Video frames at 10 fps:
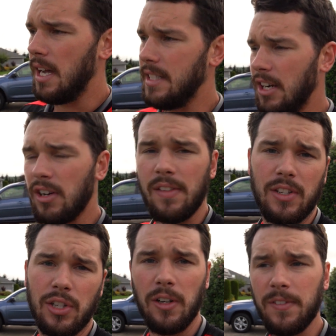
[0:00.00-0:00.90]
tearing of the
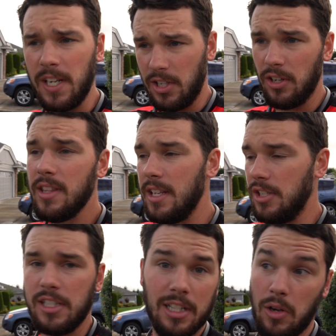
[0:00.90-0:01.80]
turf to turn than
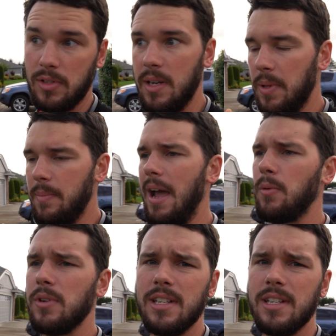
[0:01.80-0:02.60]
just to go simply backwards.